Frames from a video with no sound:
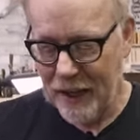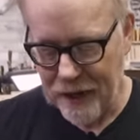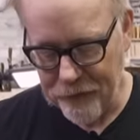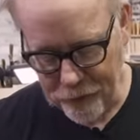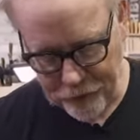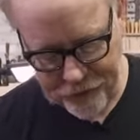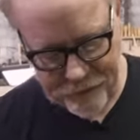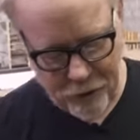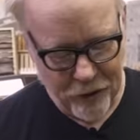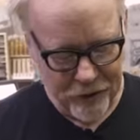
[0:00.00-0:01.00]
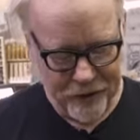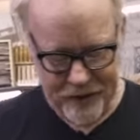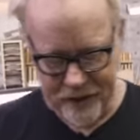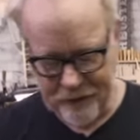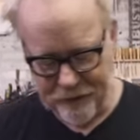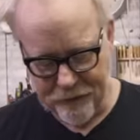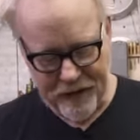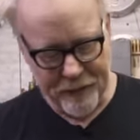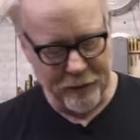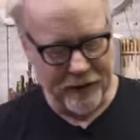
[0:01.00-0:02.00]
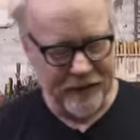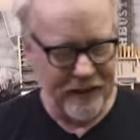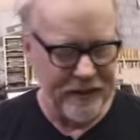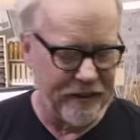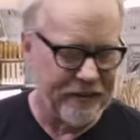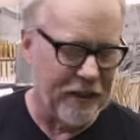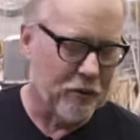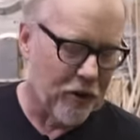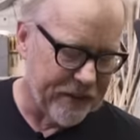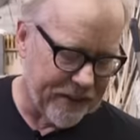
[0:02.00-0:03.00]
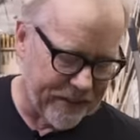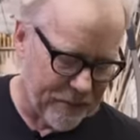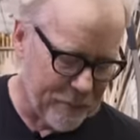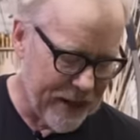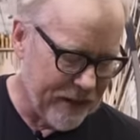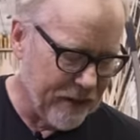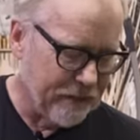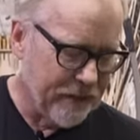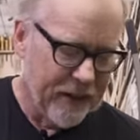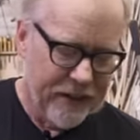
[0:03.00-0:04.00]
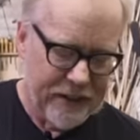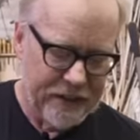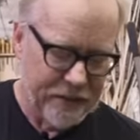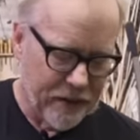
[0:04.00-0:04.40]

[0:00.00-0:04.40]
Uh, first of all, the fabric, the, the sailcloth that it's made of is...